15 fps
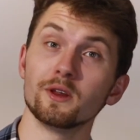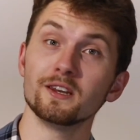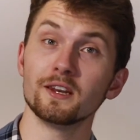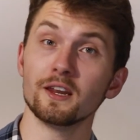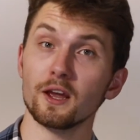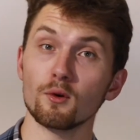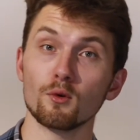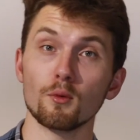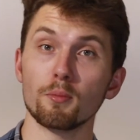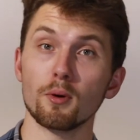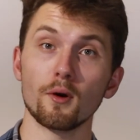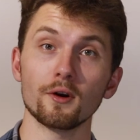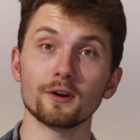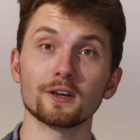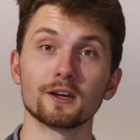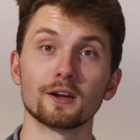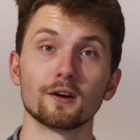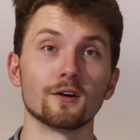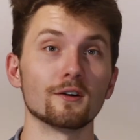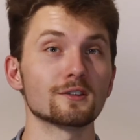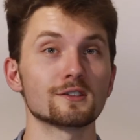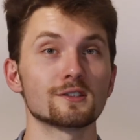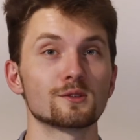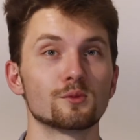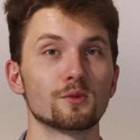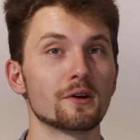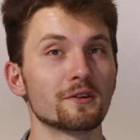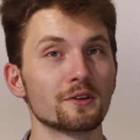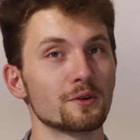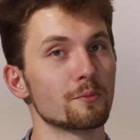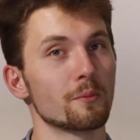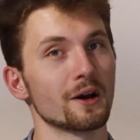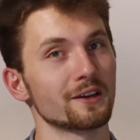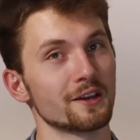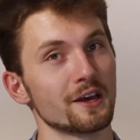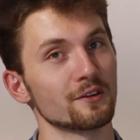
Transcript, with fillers: narrow parking lots where you might